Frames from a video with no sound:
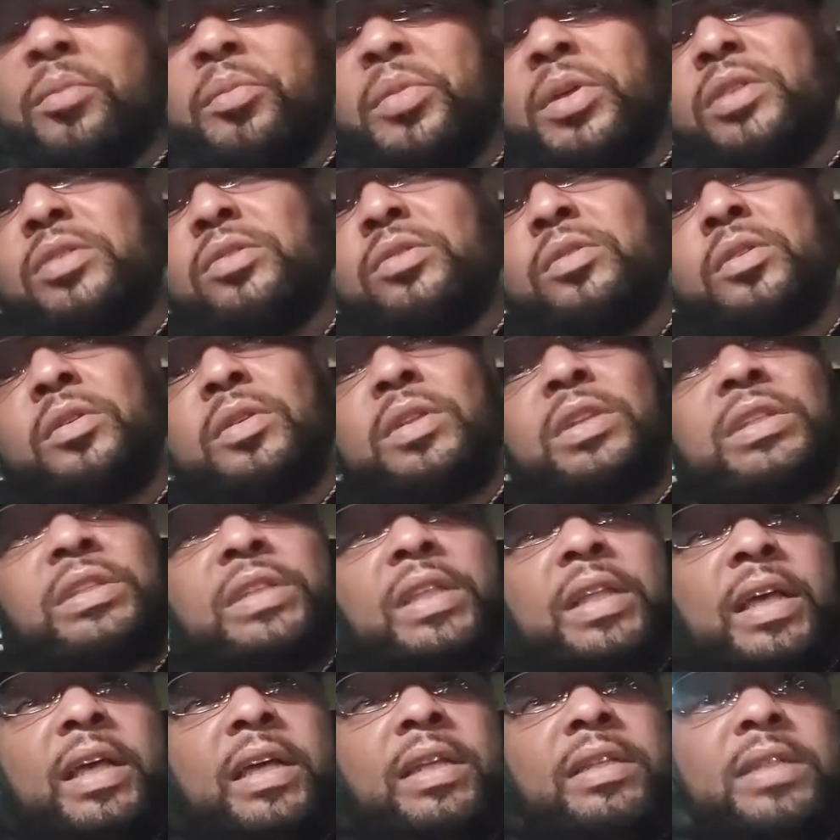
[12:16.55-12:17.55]
but, you know, in
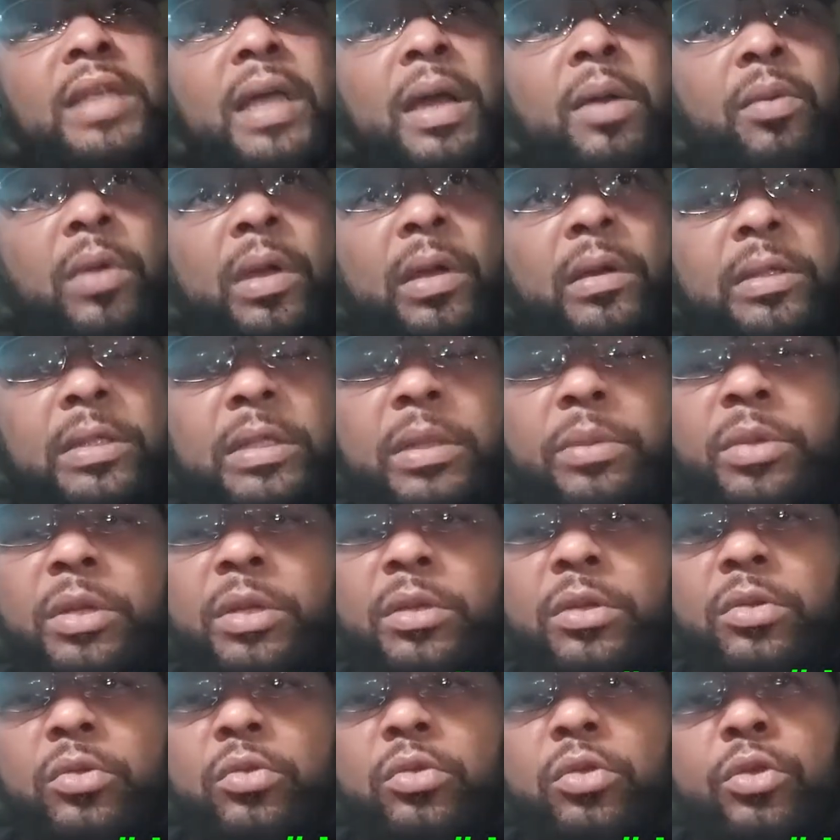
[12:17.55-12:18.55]
this last hour, I was able
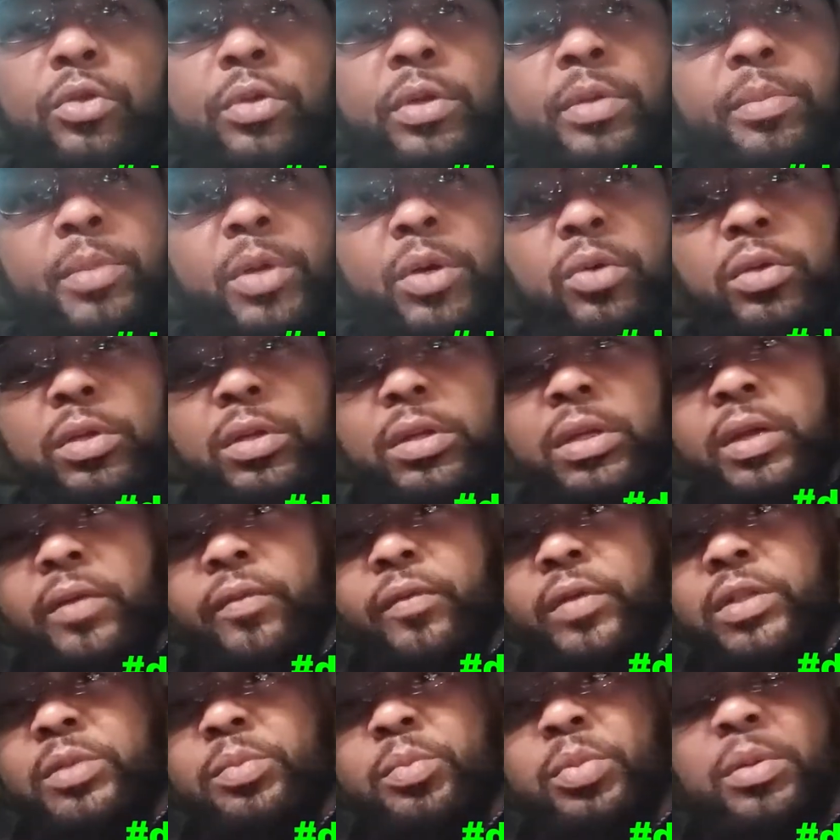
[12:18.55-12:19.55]
to do 3 more
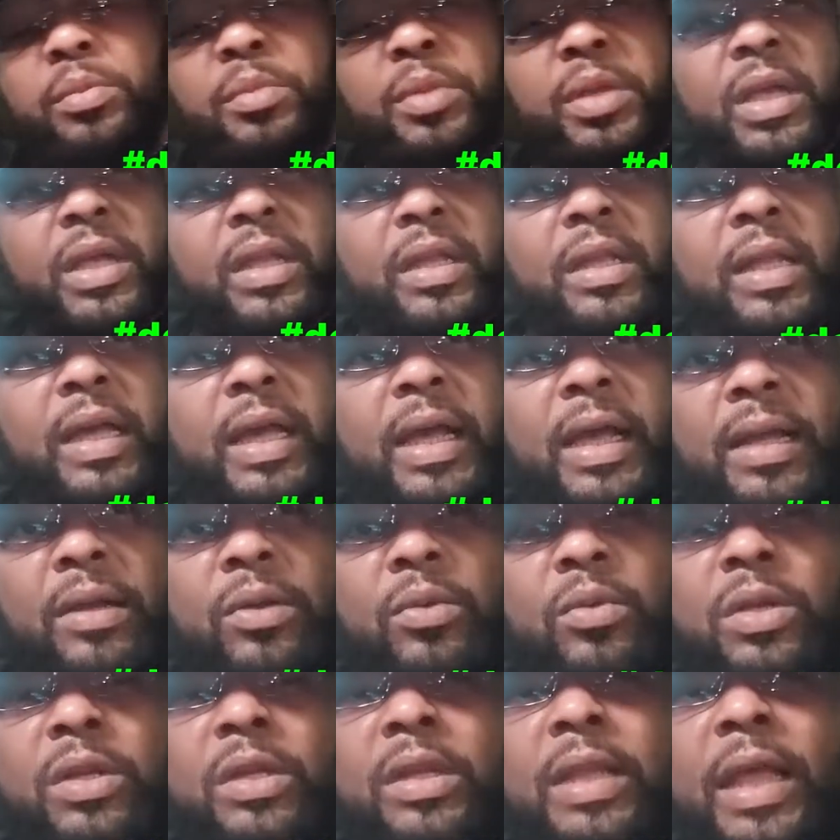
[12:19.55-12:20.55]
deliveries, put me at
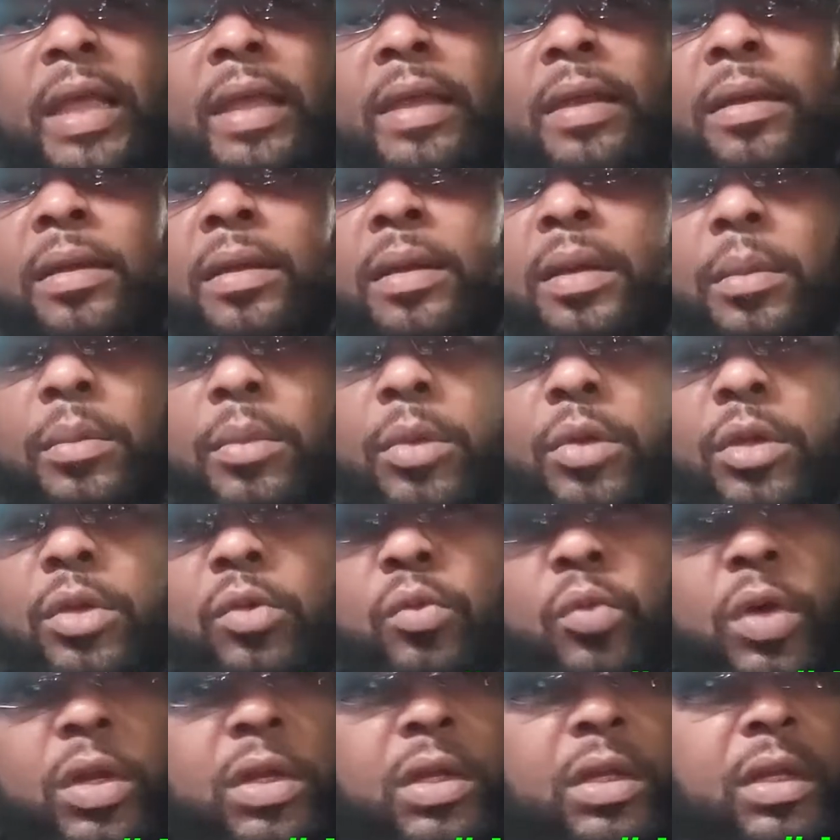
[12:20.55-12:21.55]
9 on the night,
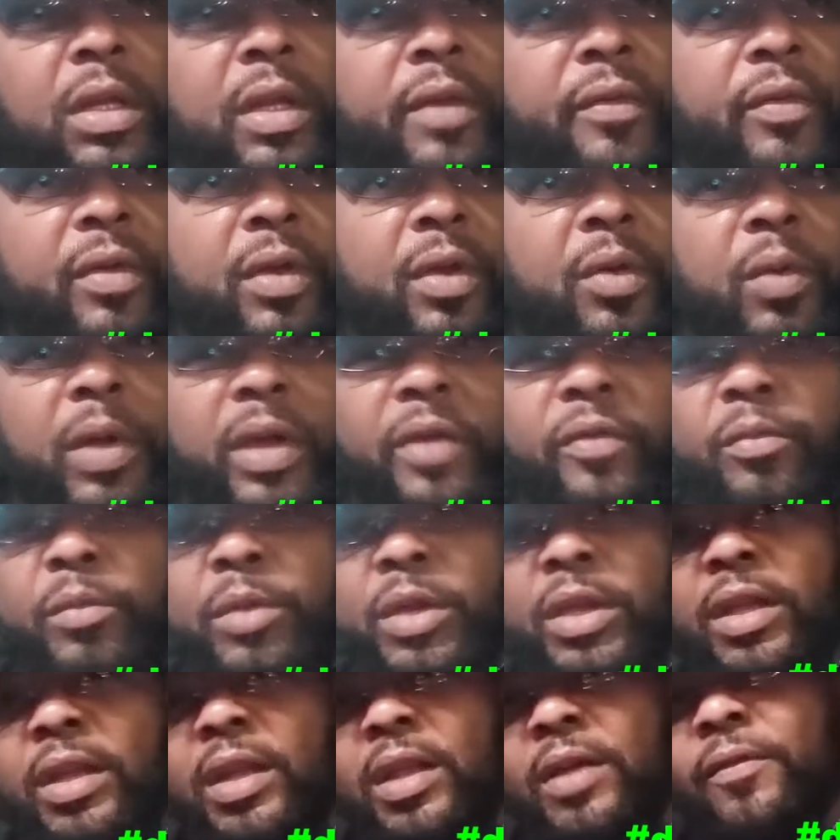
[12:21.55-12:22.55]
another 1 delivery away
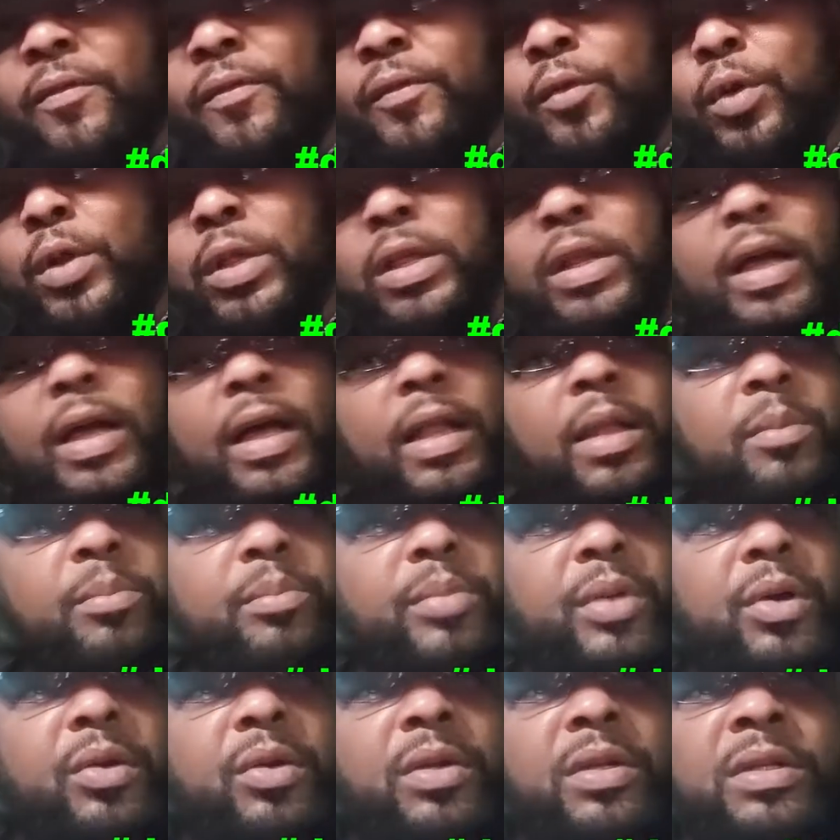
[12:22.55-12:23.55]
from getting that $40
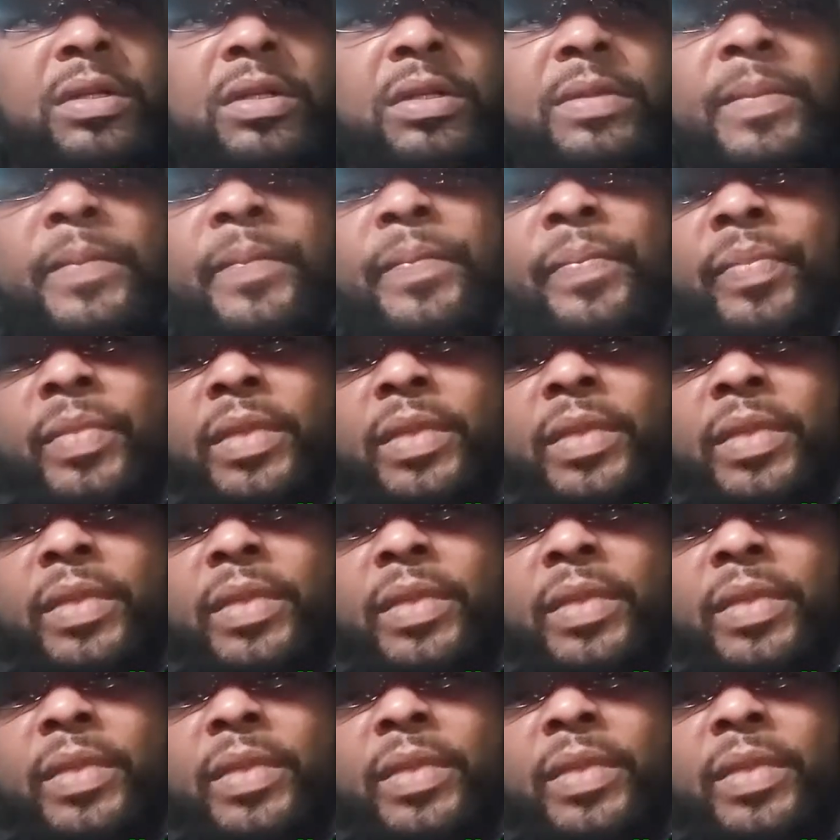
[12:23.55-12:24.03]
bonus,